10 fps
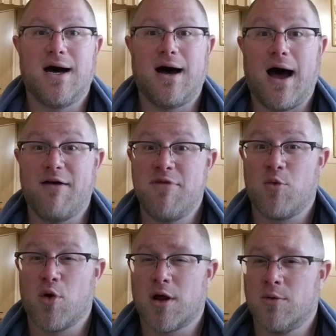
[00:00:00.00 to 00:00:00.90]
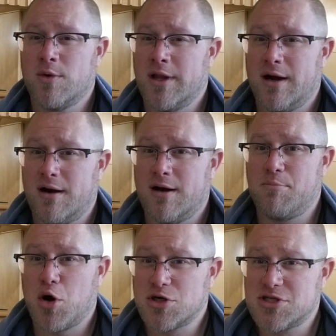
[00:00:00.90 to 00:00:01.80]
I've been working really hard
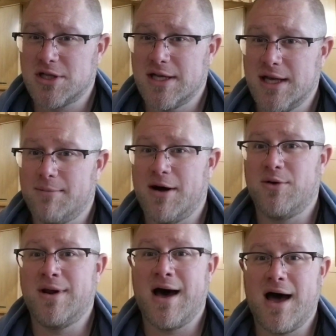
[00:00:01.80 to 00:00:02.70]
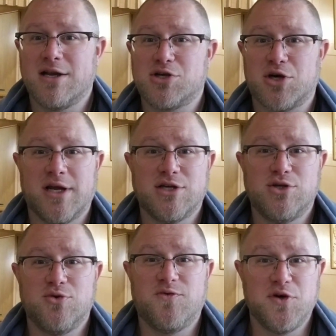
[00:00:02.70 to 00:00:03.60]
personally about not turning
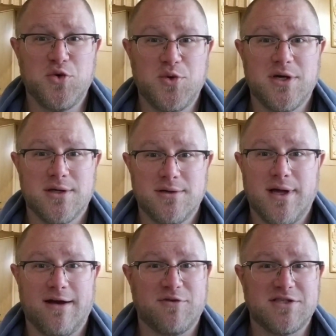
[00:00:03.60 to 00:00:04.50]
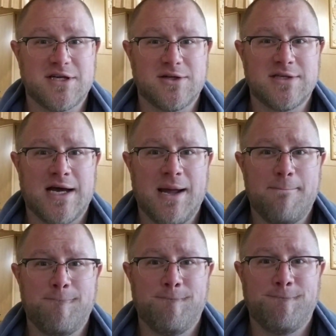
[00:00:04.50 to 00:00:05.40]
to food every single
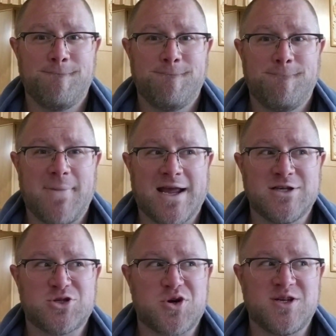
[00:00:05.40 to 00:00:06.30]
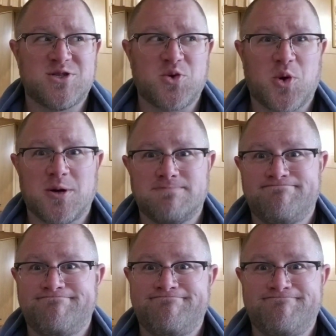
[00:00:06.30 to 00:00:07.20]
time I get stressed or
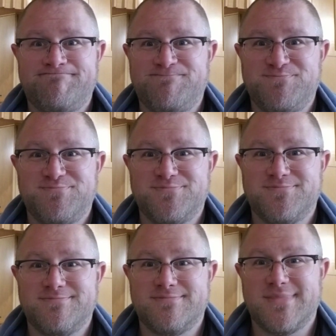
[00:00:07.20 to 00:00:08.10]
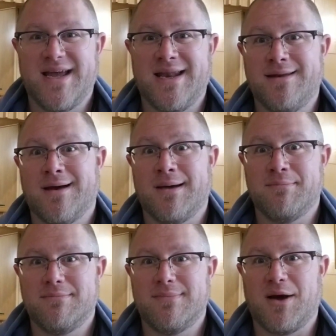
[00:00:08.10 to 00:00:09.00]
anytime
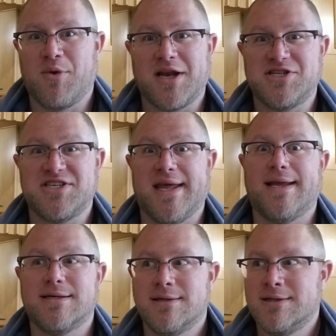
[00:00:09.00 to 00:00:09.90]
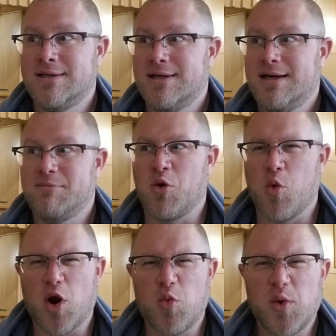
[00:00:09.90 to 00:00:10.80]
I want to just eat. Been
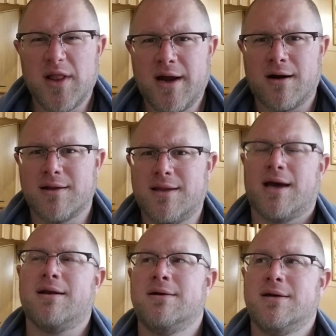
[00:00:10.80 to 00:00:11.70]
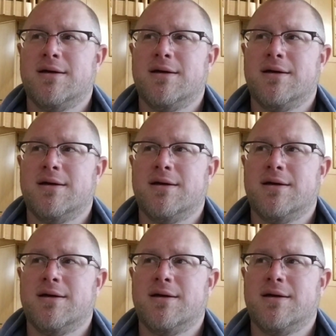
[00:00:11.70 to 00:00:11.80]
working really hard at that.